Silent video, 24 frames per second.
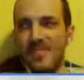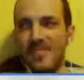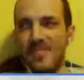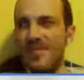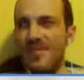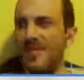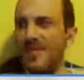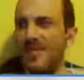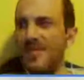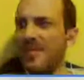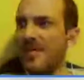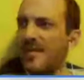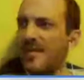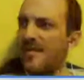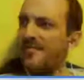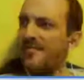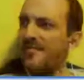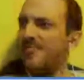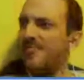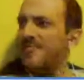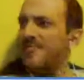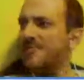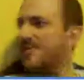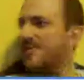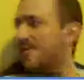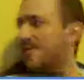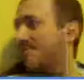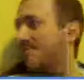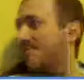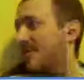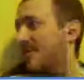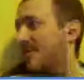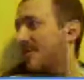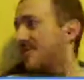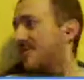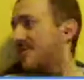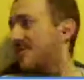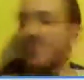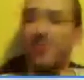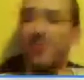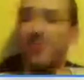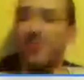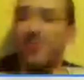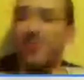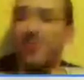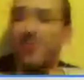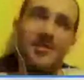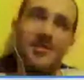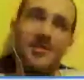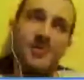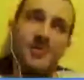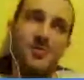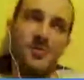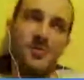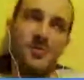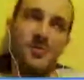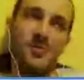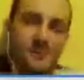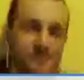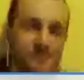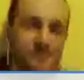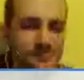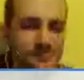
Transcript: Then they kind of notice something strange.